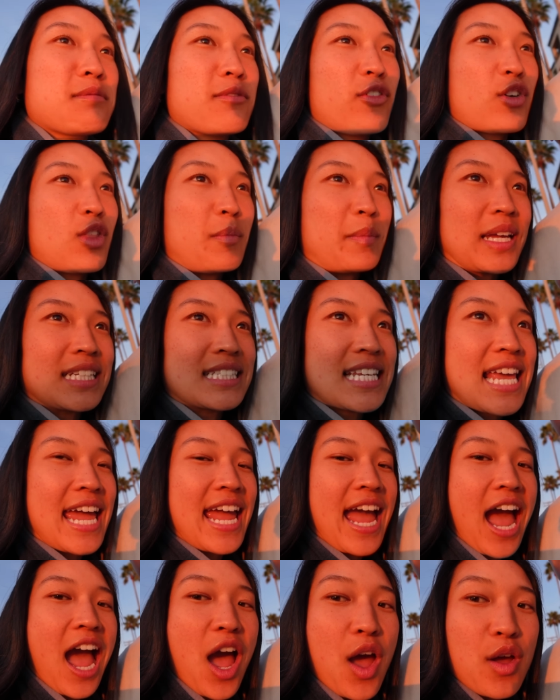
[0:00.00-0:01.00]
before the big
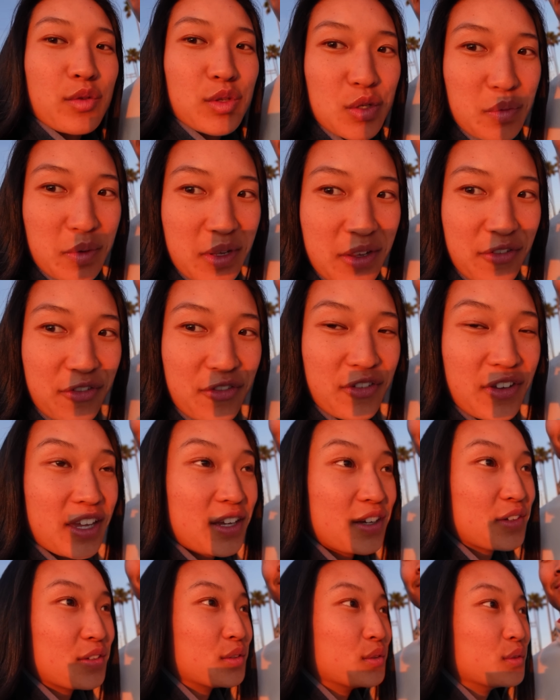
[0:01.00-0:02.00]
day. How do we
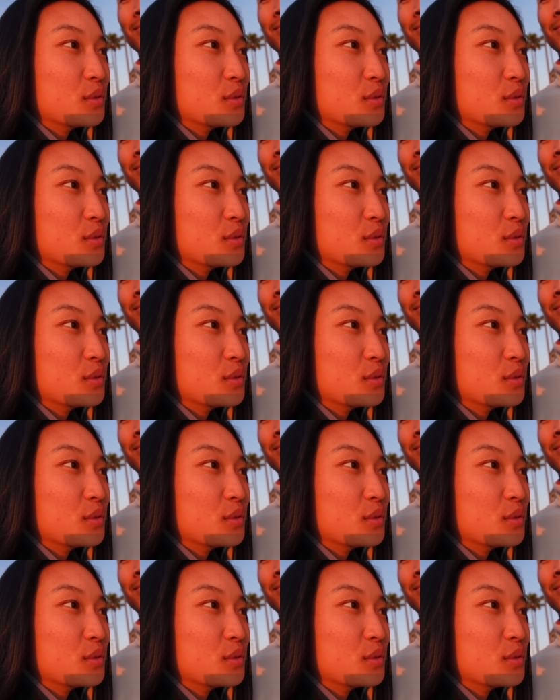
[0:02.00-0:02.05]
feel?